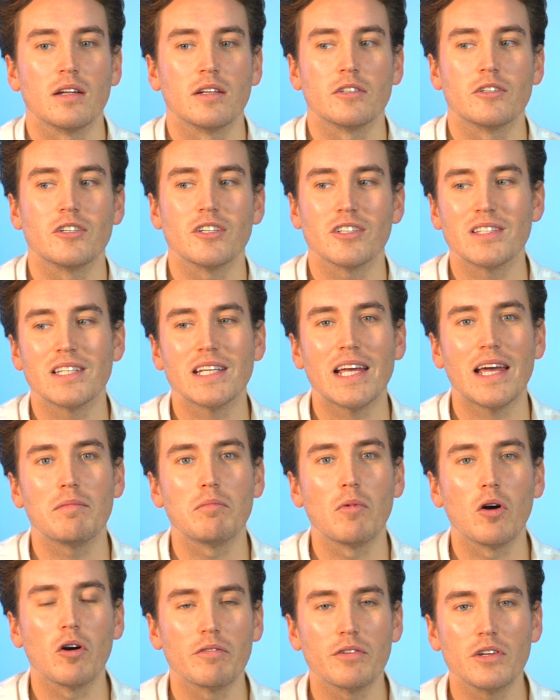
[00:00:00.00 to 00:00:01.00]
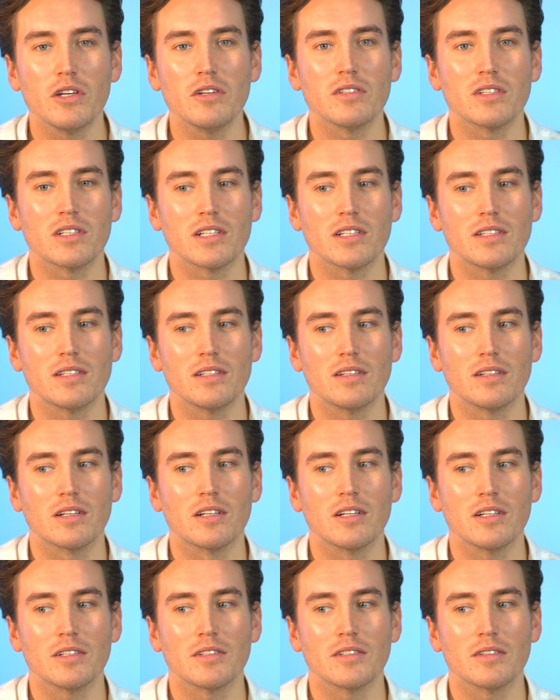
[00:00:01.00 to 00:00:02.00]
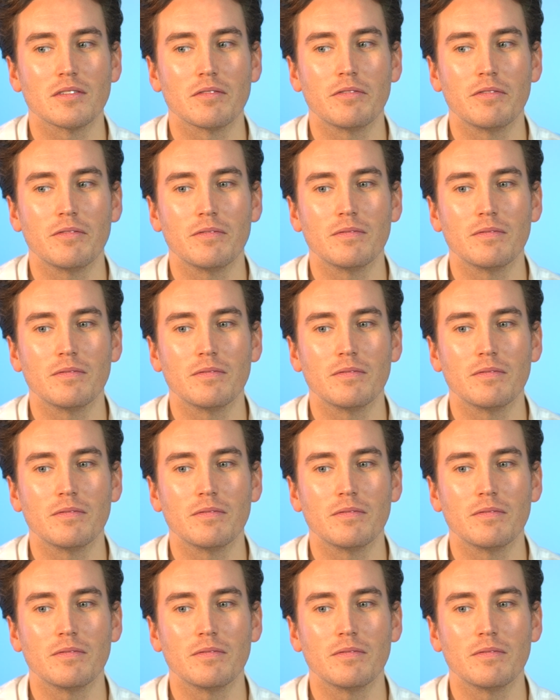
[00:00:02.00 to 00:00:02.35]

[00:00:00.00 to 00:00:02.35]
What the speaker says: just to get more views, because